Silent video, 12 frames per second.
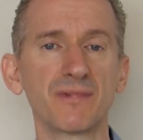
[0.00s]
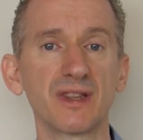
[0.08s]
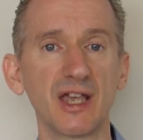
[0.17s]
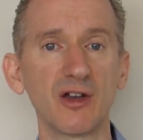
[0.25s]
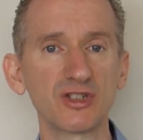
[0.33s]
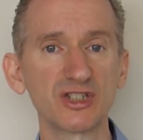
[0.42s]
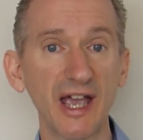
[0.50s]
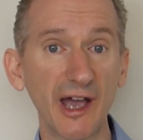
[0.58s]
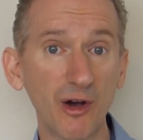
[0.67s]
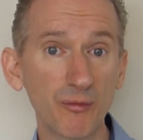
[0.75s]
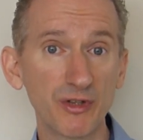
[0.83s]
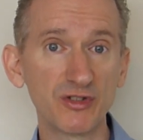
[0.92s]
They also
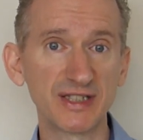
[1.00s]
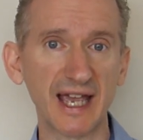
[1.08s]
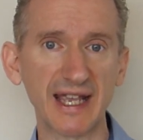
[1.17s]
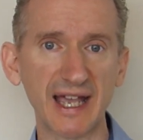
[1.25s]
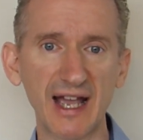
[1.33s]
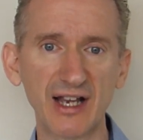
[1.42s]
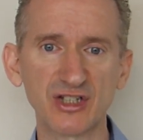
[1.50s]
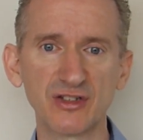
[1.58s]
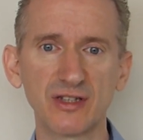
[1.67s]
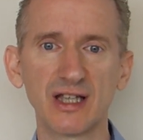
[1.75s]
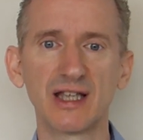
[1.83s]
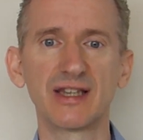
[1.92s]
help you take
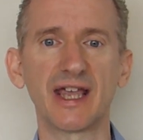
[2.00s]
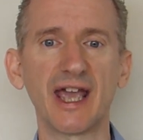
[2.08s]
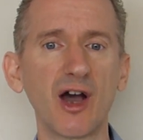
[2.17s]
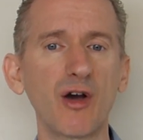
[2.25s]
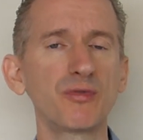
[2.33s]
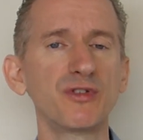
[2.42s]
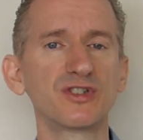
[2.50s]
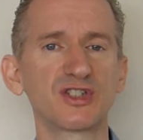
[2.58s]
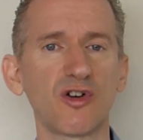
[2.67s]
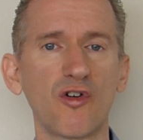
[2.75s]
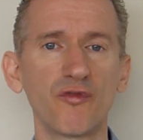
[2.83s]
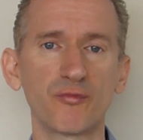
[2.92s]
action, they help you
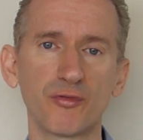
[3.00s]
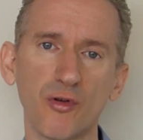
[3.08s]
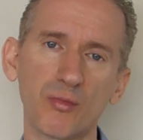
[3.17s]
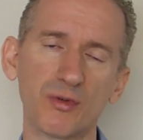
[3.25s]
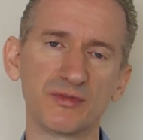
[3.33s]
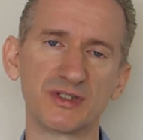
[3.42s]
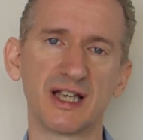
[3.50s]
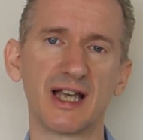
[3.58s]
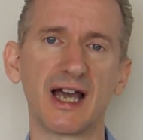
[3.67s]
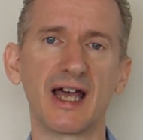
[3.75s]
solve problems,